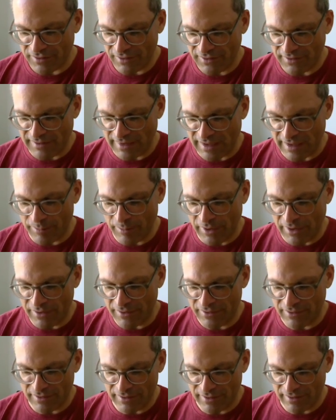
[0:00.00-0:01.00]
a
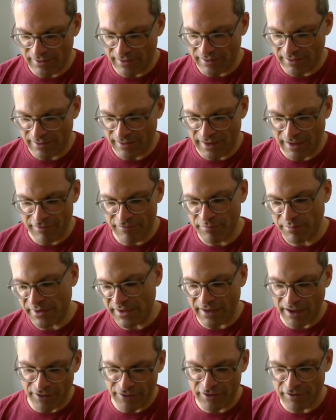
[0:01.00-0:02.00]
segment have
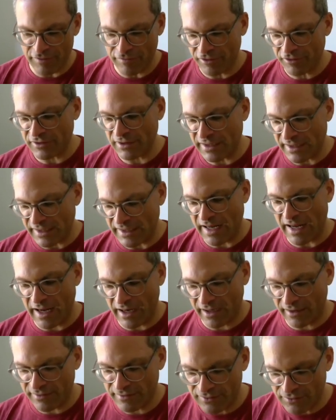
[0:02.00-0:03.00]
been artificially
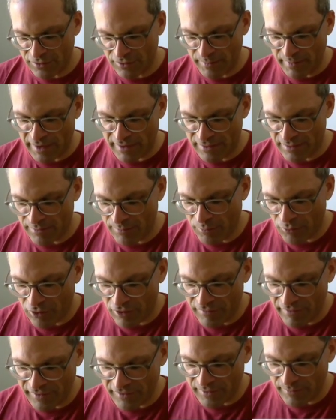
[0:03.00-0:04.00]
enhanced to make them more
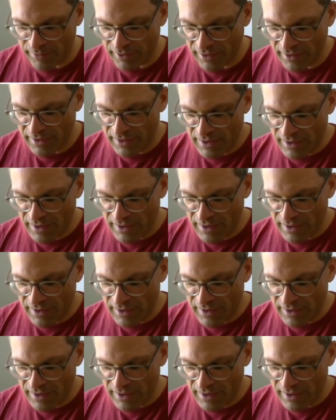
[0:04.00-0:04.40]
visible,